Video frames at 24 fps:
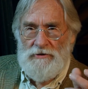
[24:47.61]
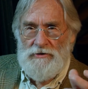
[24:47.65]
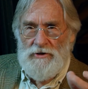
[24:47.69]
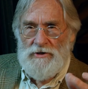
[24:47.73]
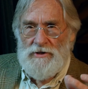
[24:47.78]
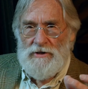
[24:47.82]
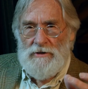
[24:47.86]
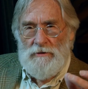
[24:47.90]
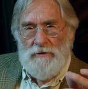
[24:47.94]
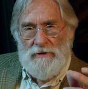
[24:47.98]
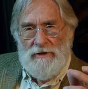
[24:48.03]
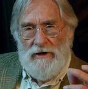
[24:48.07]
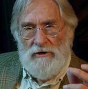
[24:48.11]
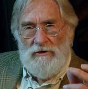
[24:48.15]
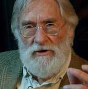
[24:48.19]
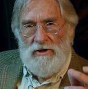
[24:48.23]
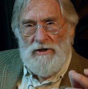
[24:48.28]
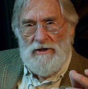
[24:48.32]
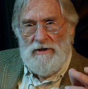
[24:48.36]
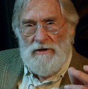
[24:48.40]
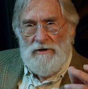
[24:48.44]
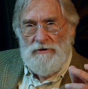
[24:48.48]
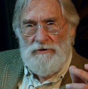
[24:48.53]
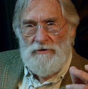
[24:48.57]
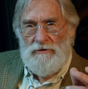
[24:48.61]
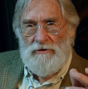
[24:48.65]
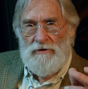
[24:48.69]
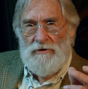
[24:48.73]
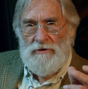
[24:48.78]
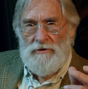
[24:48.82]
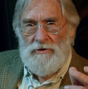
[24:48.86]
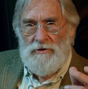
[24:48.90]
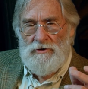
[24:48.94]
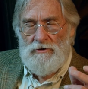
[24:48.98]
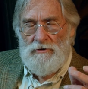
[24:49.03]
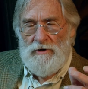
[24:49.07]
just see with how little you
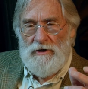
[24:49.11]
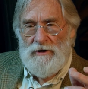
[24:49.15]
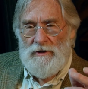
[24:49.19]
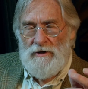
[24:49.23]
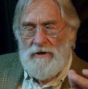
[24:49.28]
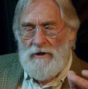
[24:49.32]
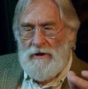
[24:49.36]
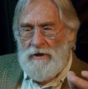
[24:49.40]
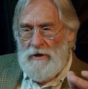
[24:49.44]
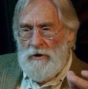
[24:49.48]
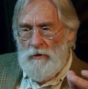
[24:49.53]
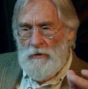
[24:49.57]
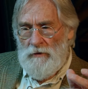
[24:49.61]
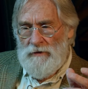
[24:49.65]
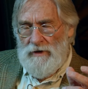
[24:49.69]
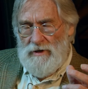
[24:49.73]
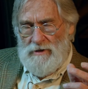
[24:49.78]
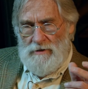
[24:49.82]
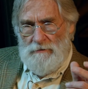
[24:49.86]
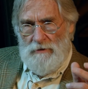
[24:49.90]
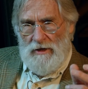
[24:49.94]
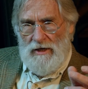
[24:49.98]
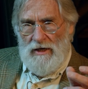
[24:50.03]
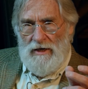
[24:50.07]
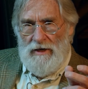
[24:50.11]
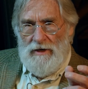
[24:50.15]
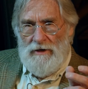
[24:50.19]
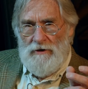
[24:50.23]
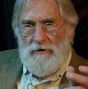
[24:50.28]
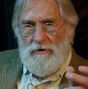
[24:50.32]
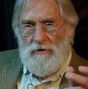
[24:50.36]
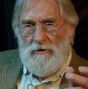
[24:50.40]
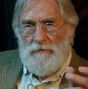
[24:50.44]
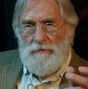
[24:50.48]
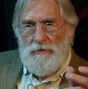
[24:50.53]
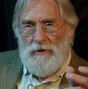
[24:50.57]
can do it. Well, that's a
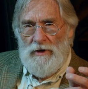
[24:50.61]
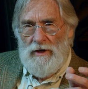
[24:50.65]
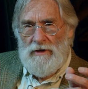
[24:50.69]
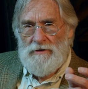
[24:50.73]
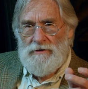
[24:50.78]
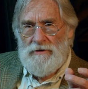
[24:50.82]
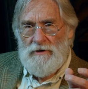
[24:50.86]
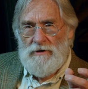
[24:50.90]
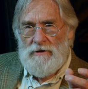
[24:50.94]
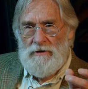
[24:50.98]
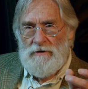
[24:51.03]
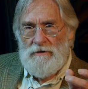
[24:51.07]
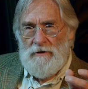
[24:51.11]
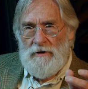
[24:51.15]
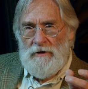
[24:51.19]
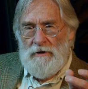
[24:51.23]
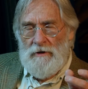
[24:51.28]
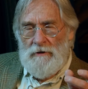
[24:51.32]
mechanical process.